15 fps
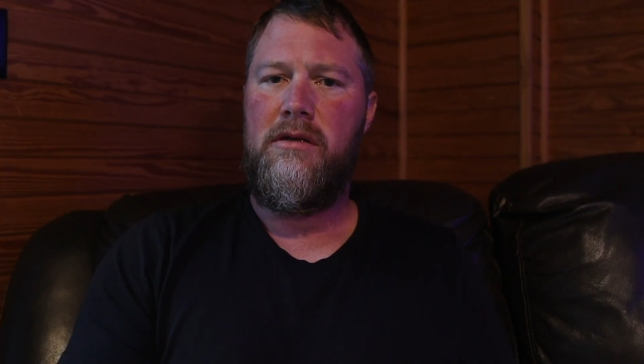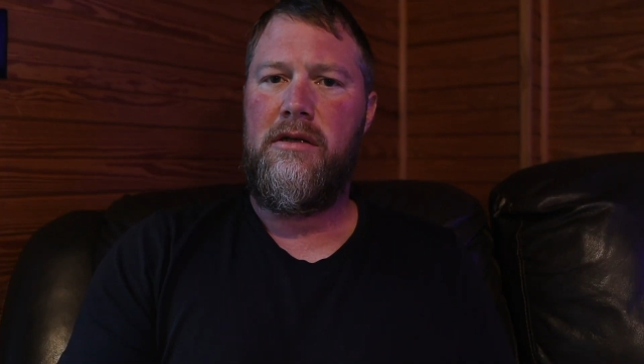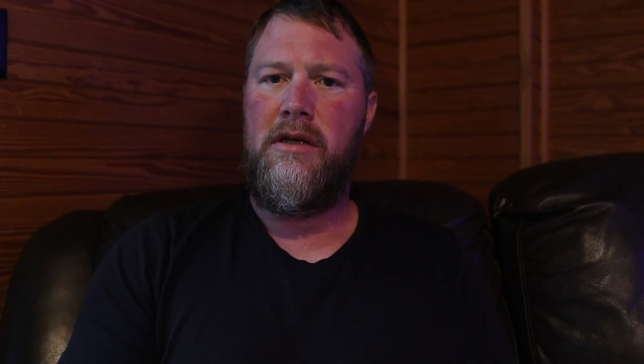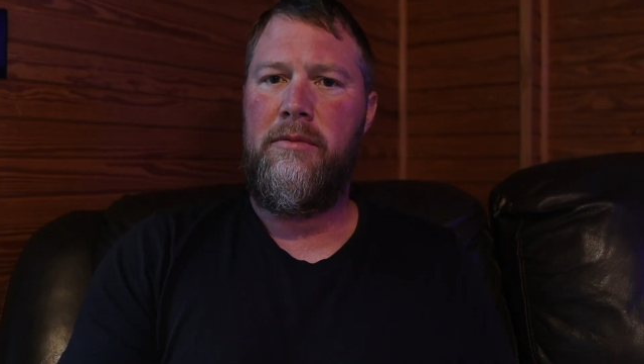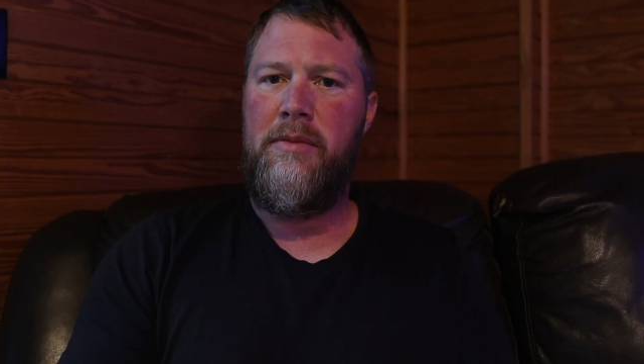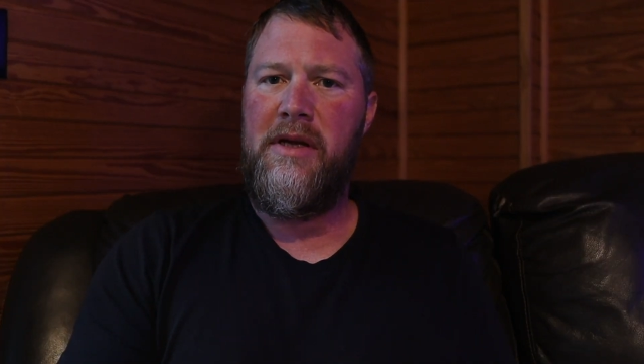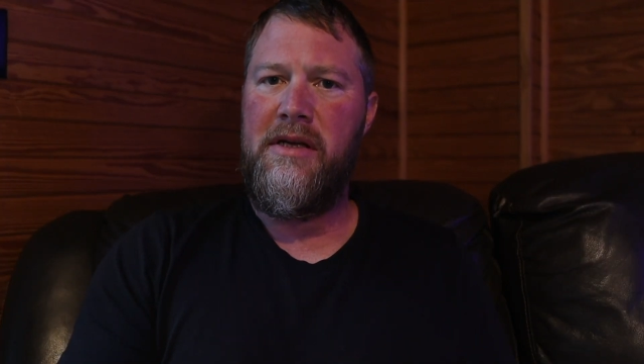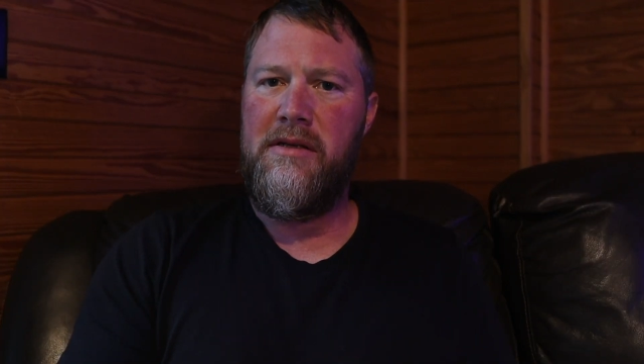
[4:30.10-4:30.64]

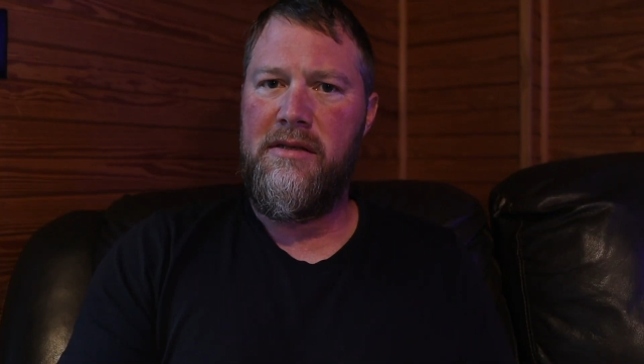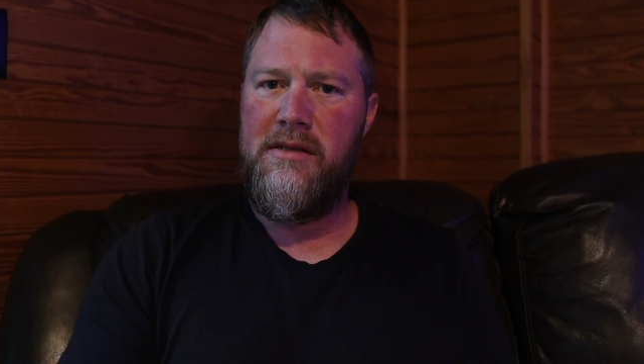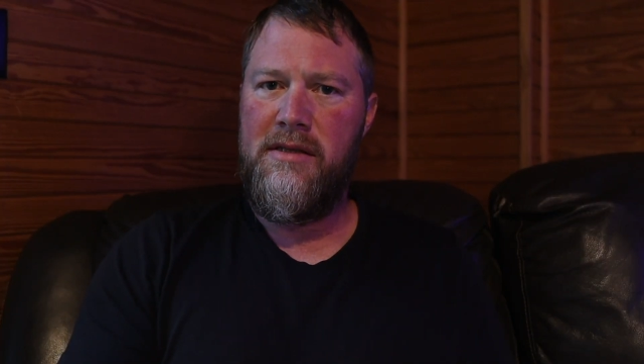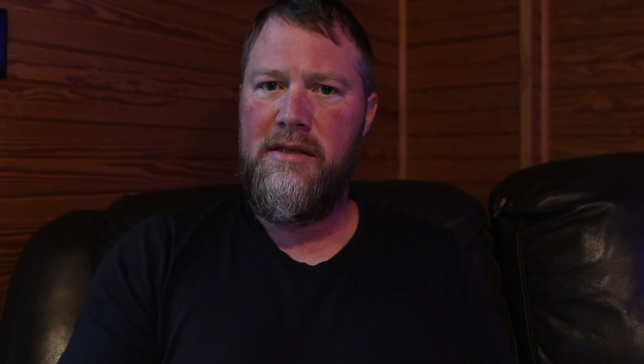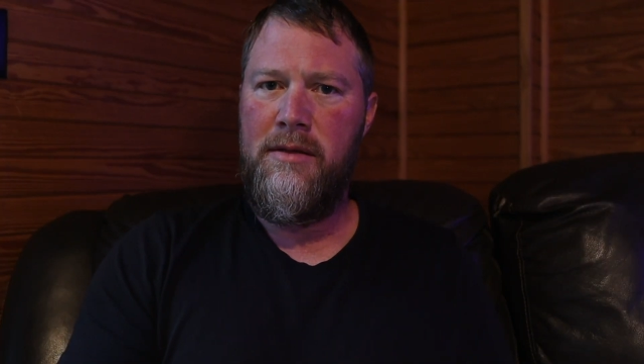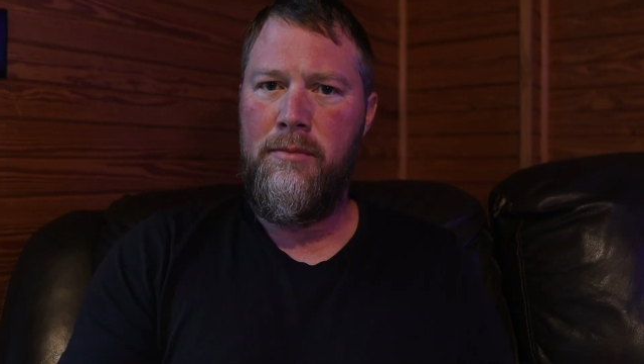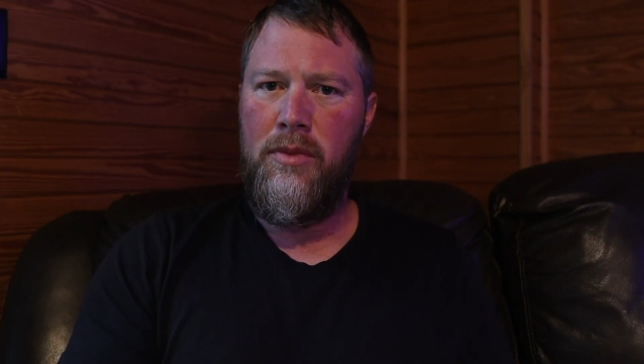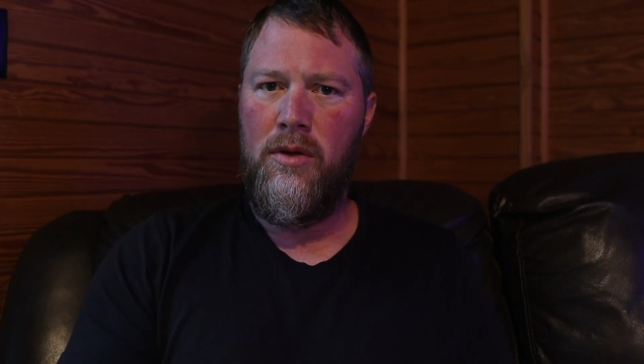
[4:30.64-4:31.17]
can be as
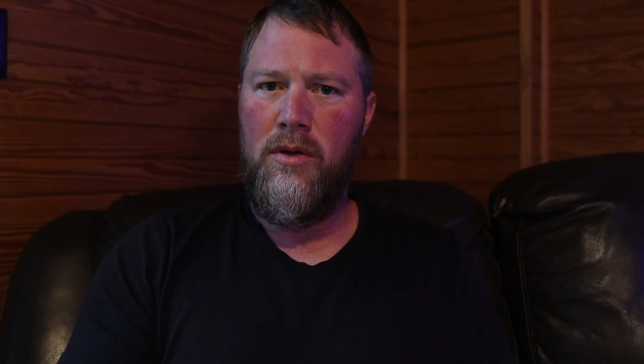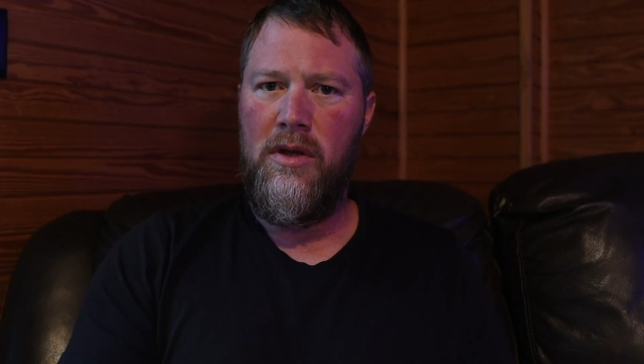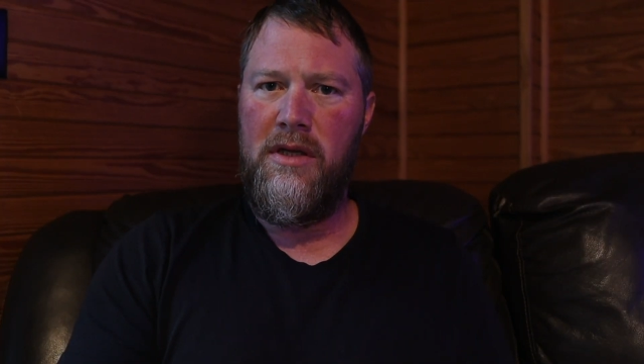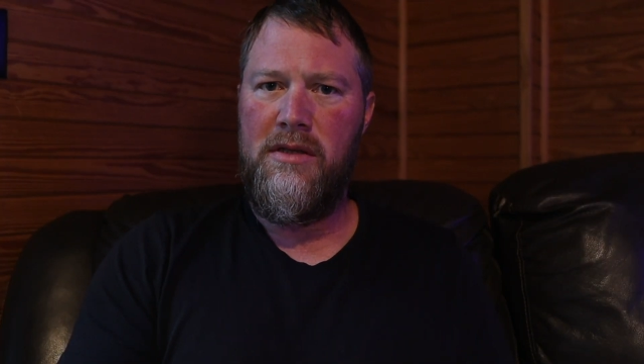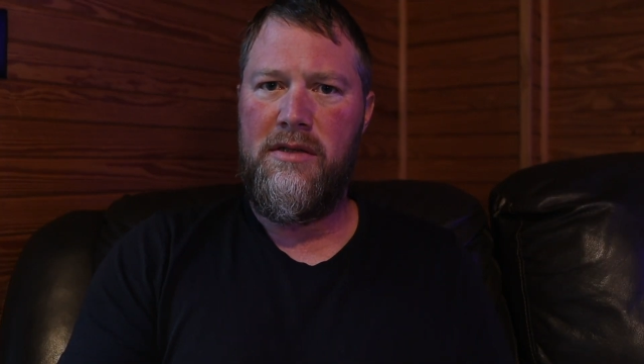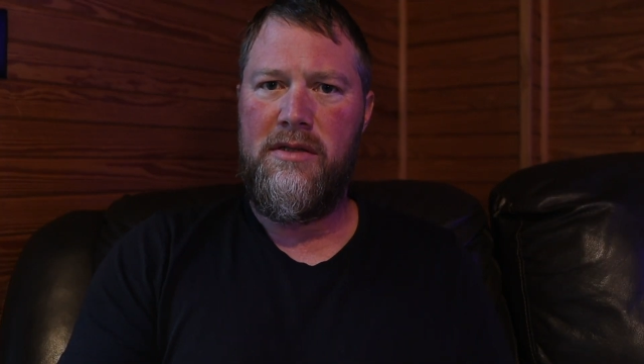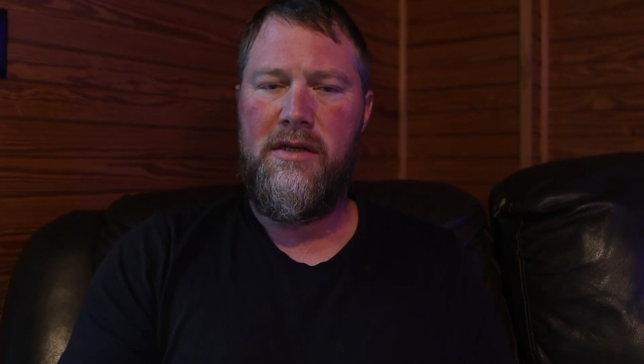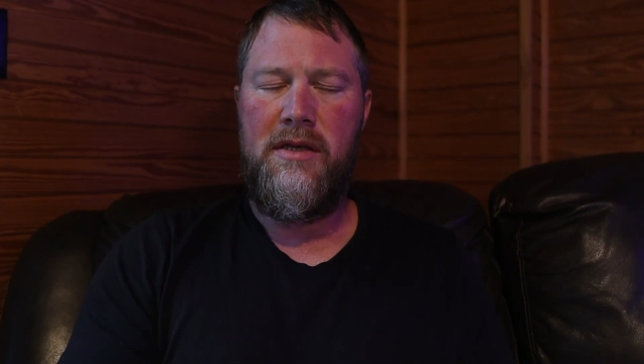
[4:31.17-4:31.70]
simple
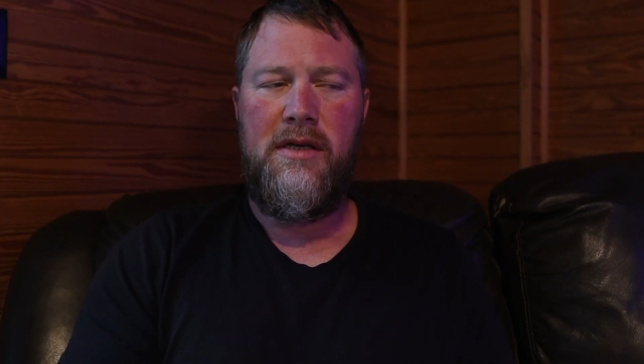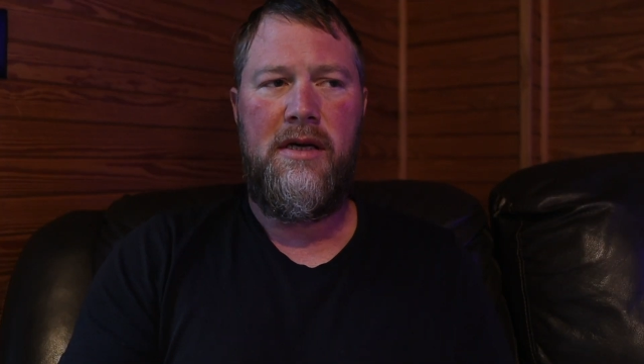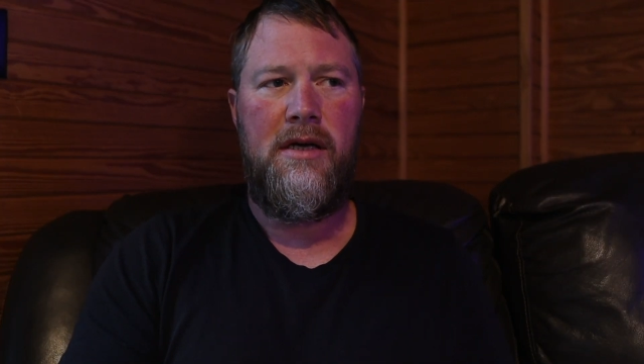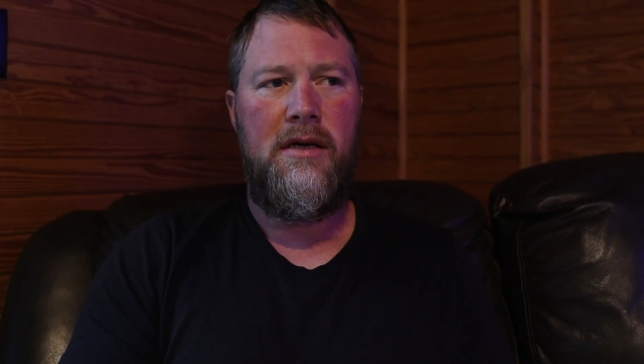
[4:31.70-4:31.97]
as